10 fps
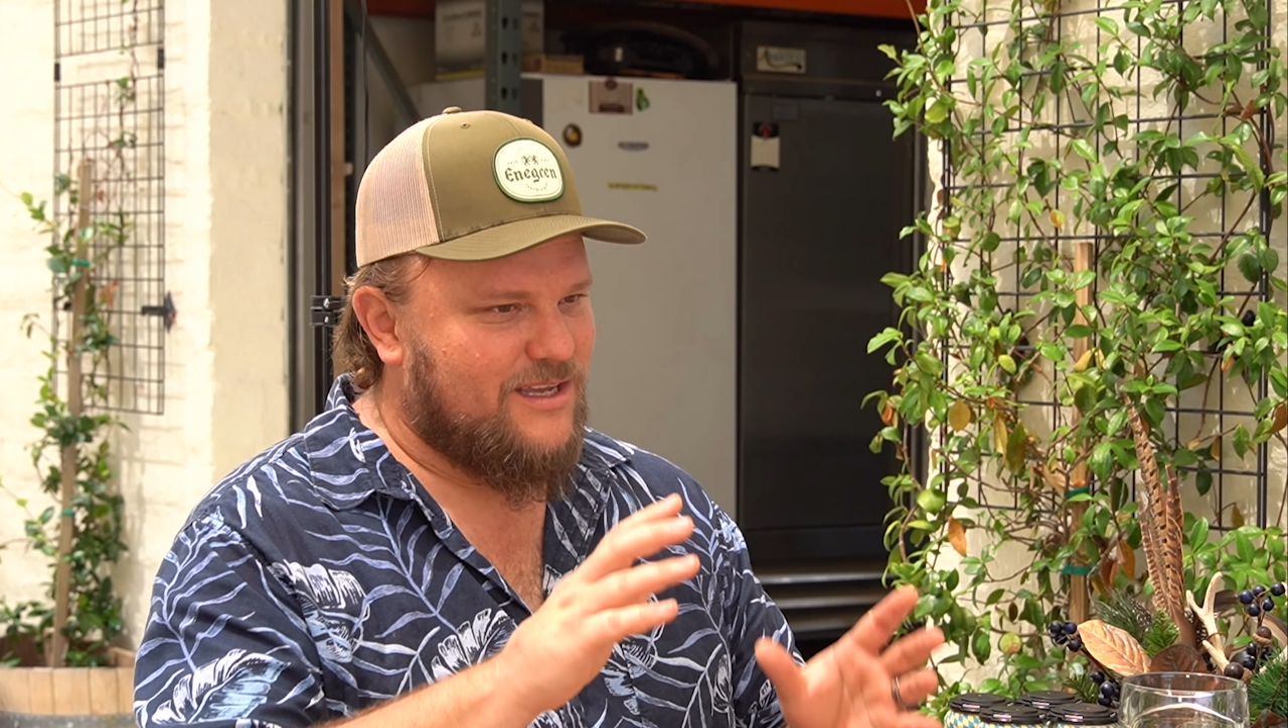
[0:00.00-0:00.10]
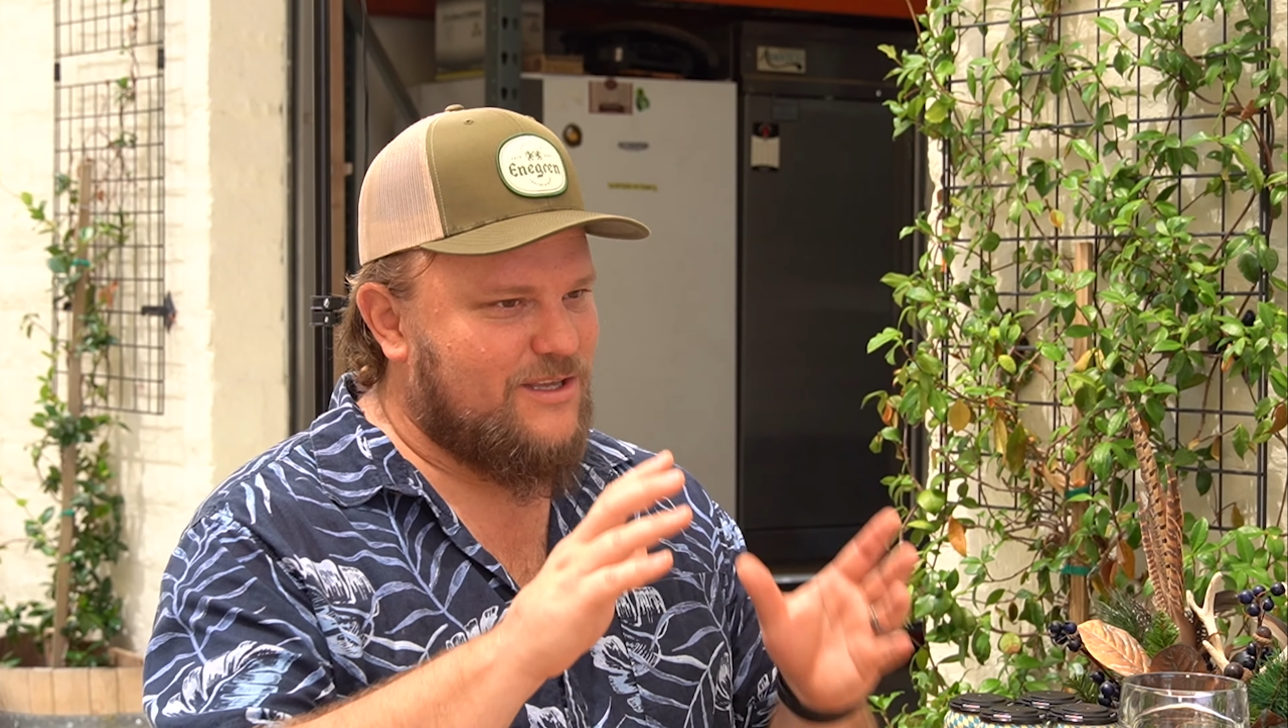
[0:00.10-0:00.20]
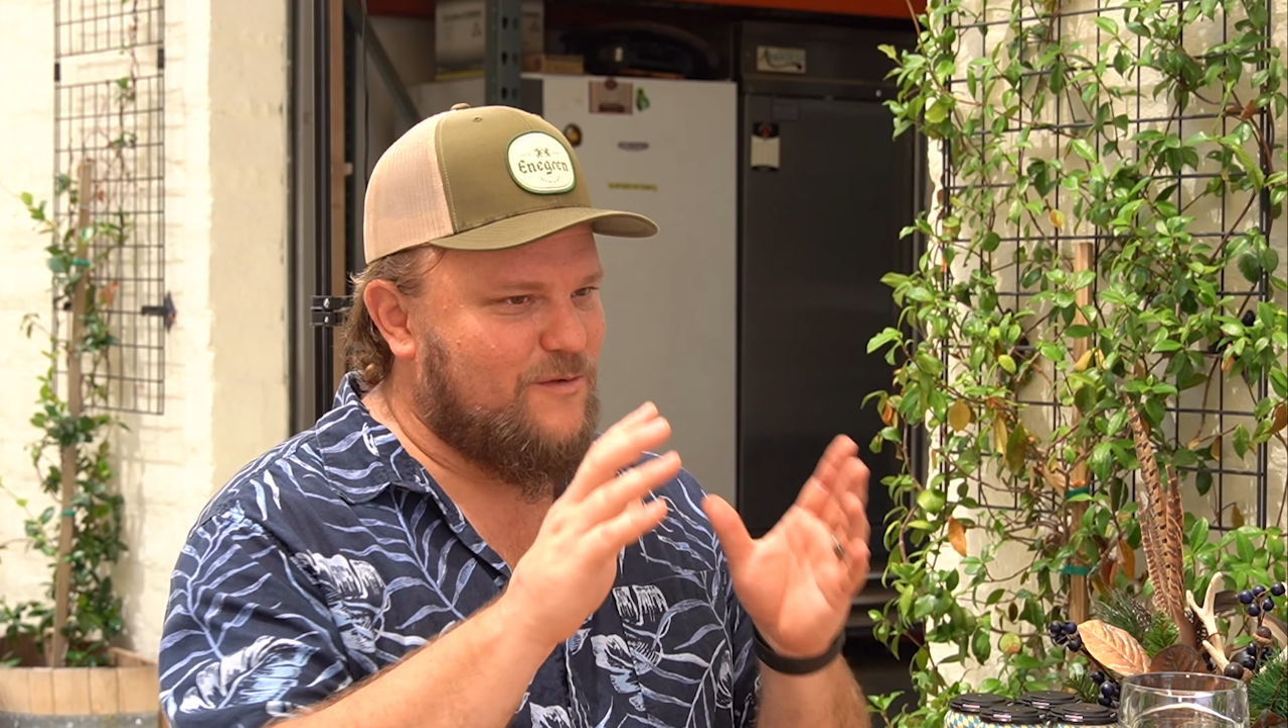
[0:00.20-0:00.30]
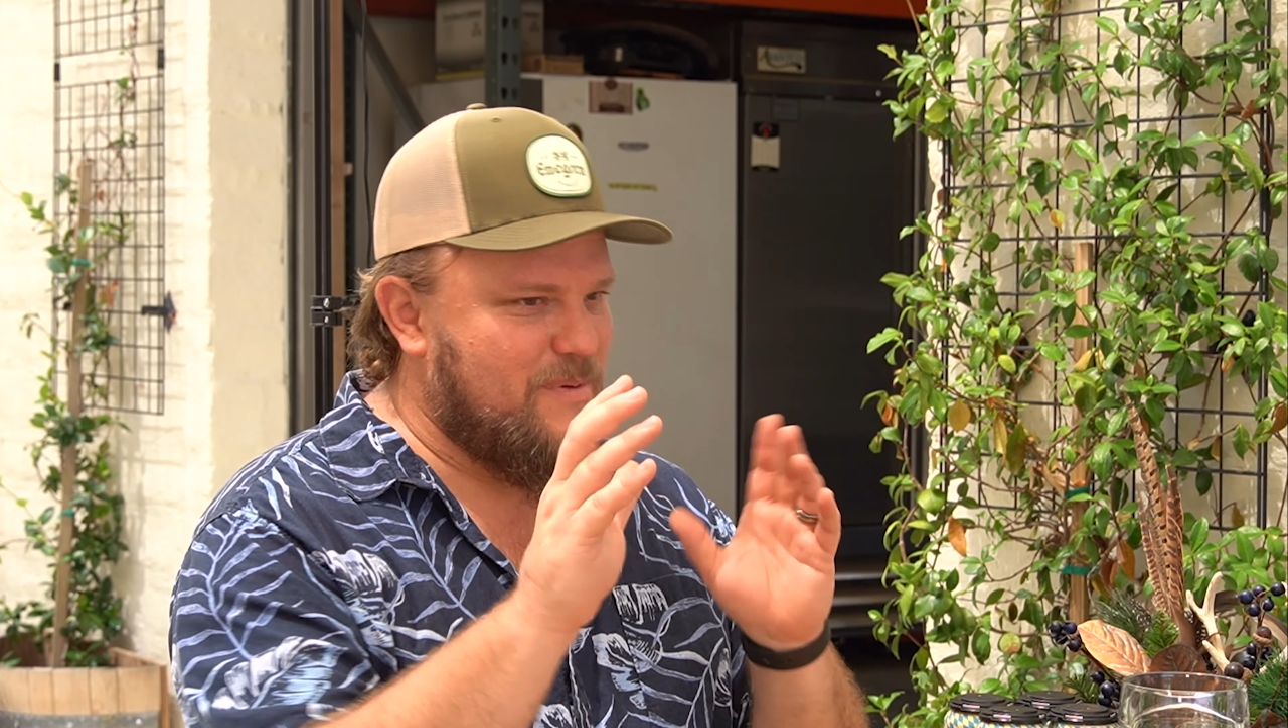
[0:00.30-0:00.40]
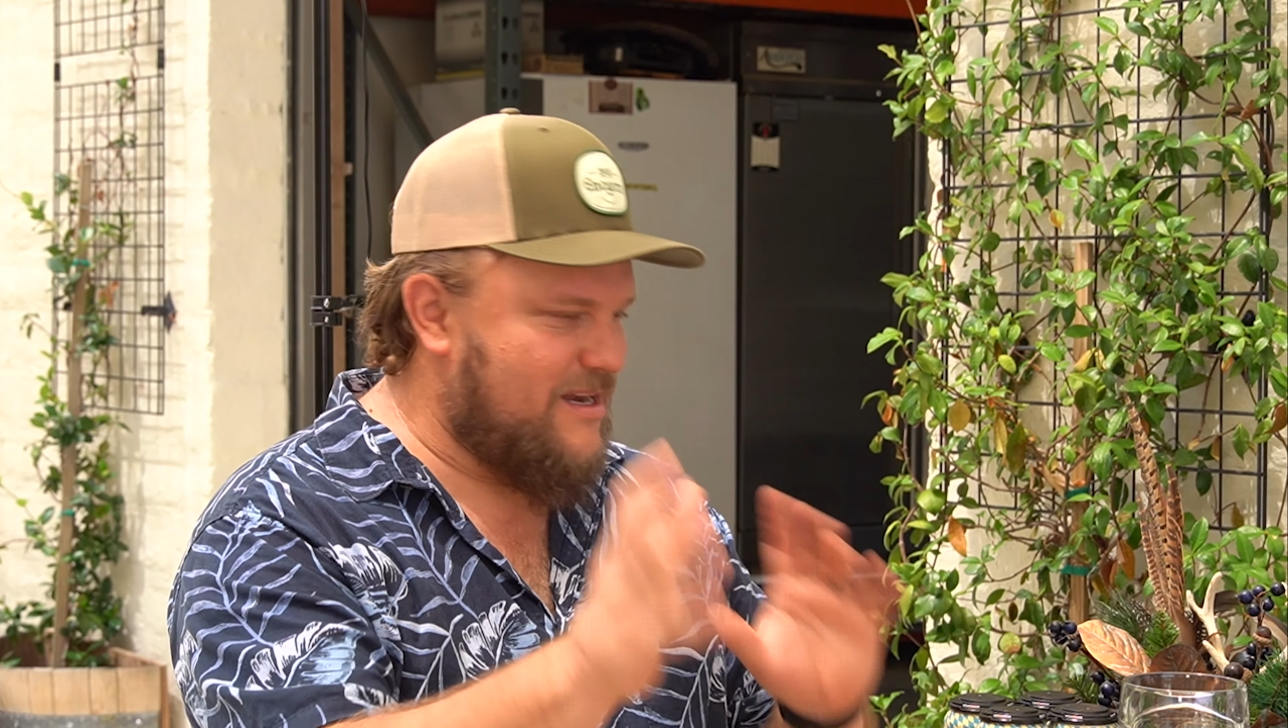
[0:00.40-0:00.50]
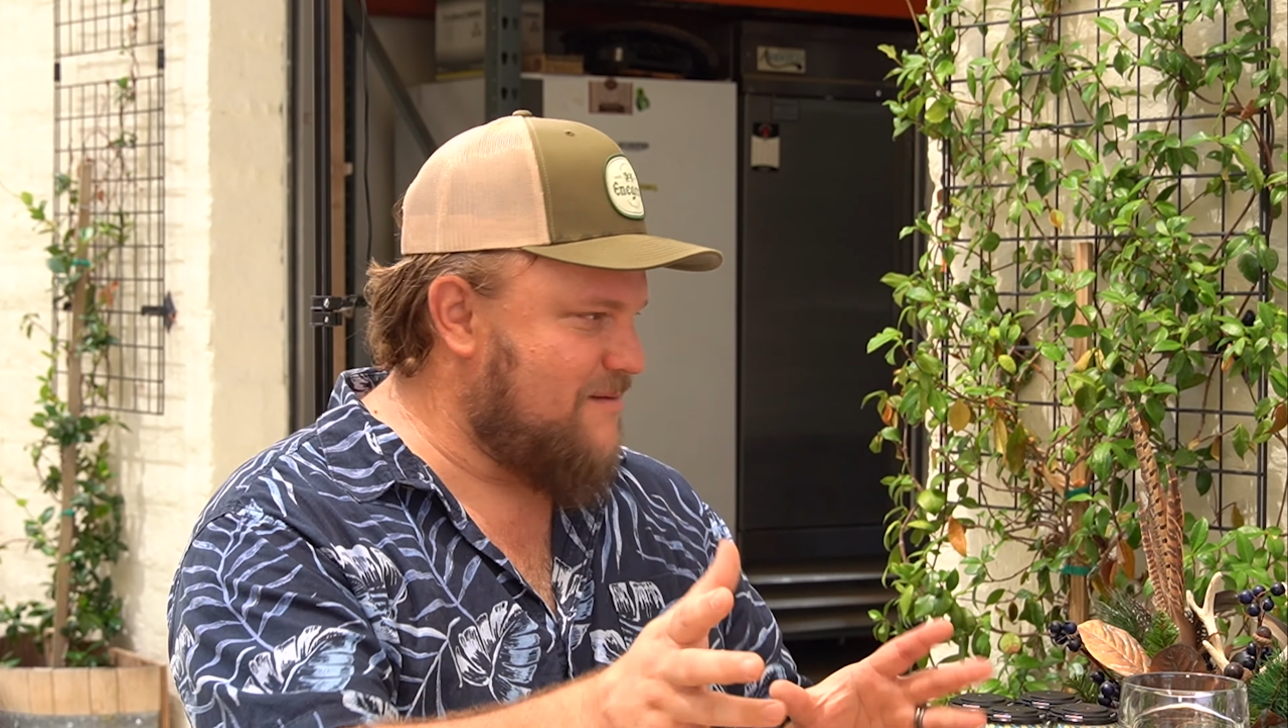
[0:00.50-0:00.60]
you've been